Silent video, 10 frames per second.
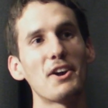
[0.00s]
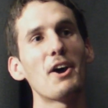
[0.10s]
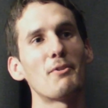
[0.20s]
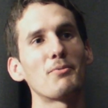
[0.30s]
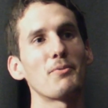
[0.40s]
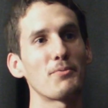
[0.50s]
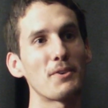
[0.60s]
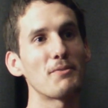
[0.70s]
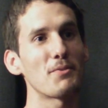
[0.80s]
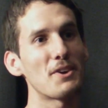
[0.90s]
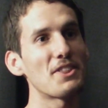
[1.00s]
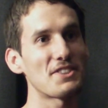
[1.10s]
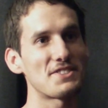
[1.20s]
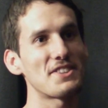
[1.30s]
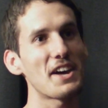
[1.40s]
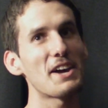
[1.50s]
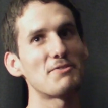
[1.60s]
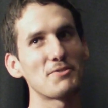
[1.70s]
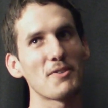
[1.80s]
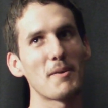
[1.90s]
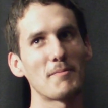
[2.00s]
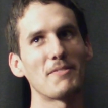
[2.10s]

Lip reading: you go, freeing the slaves from